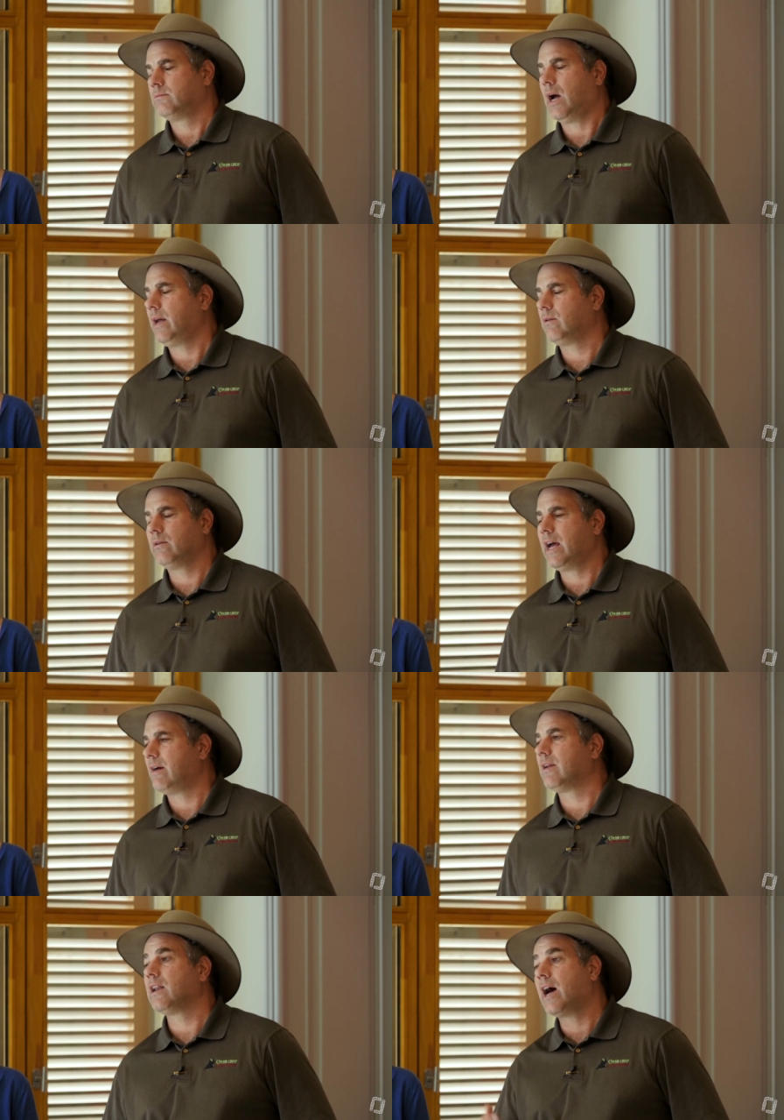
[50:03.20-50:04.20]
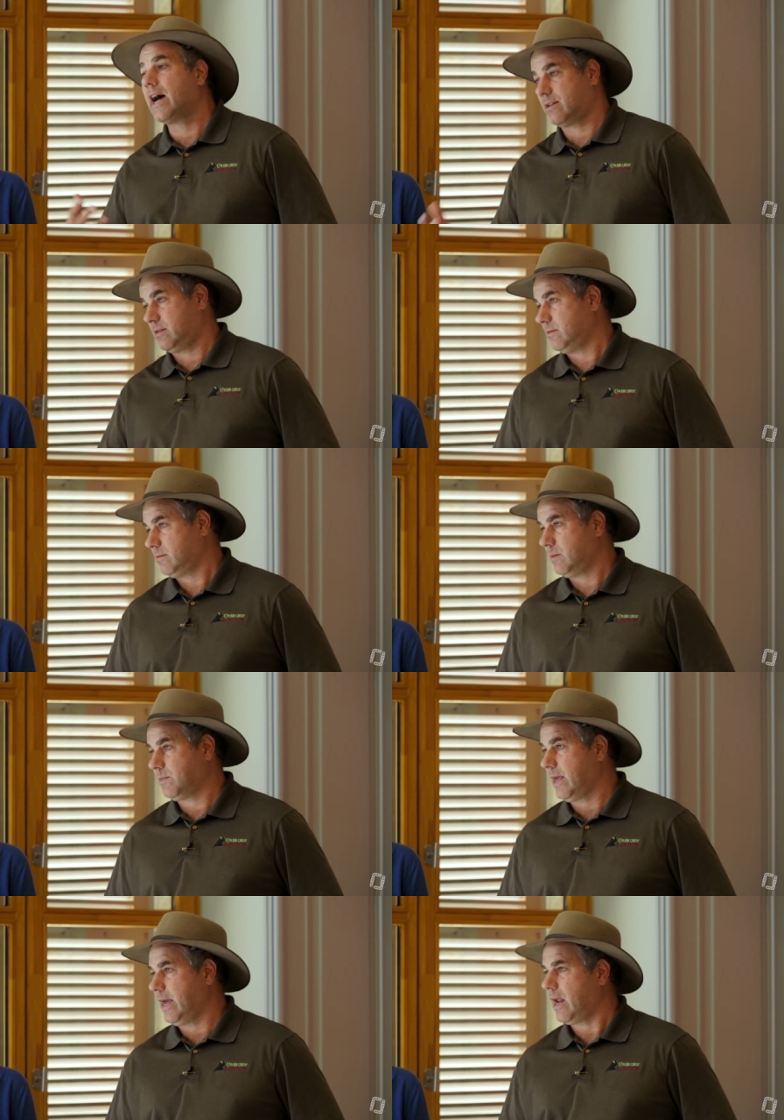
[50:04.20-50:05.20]
I don't have a lot to
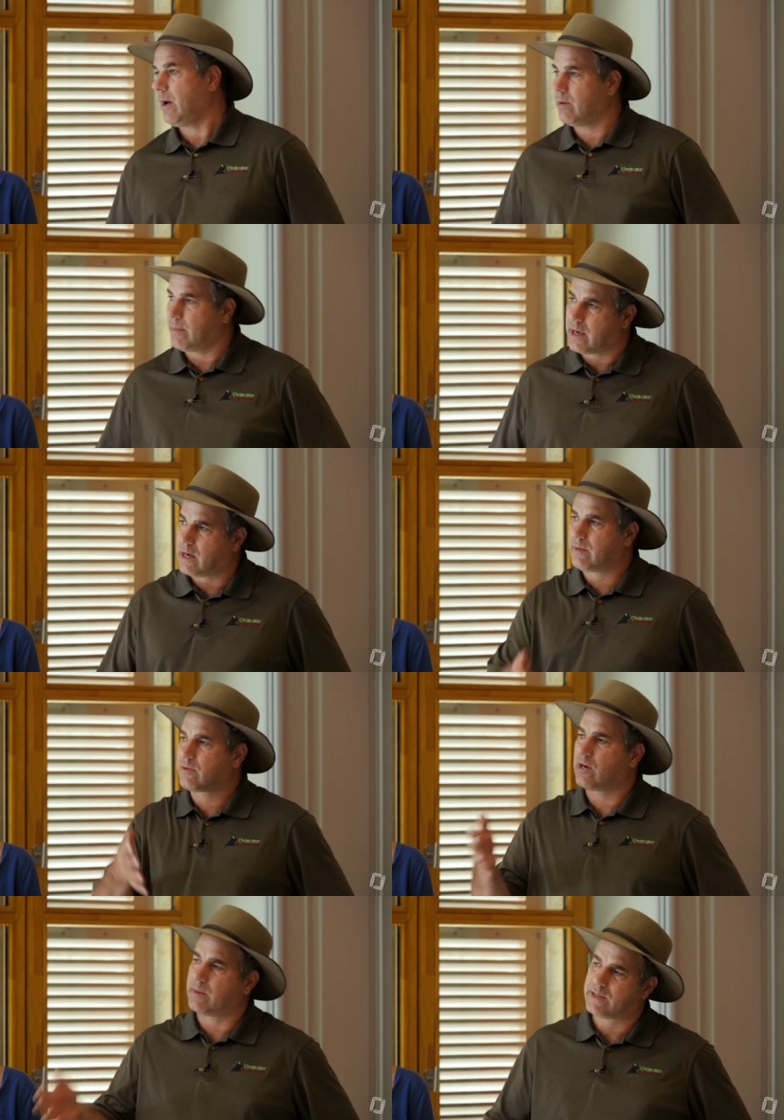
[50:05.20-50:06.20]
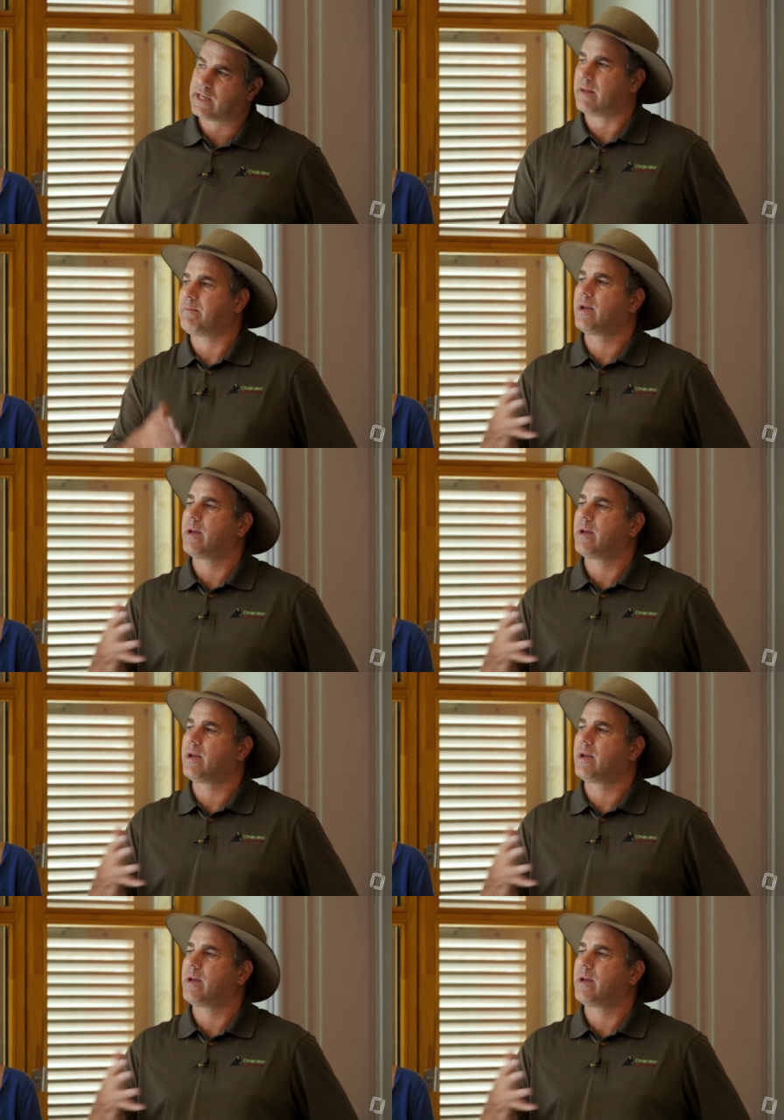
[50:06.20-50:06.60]
plant. I want my cover crops to get